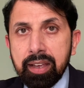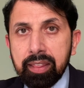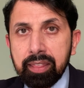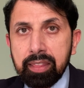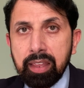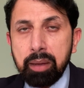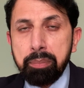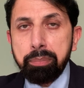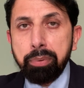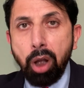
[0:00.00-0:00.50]

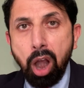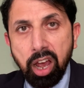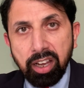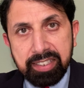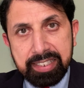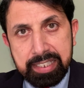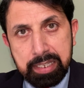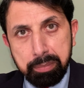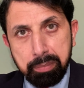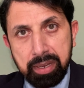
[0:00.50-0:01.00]
the
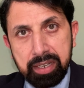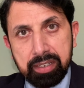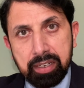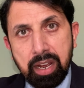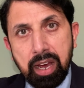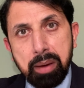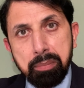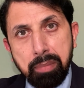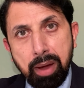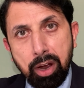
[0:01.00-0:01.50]
approximate
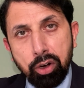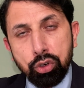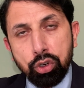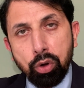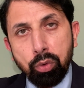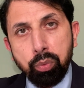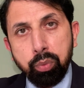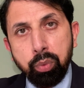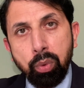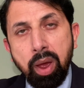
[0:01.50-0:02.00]
amount
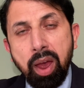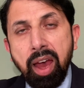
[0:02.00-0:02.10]
of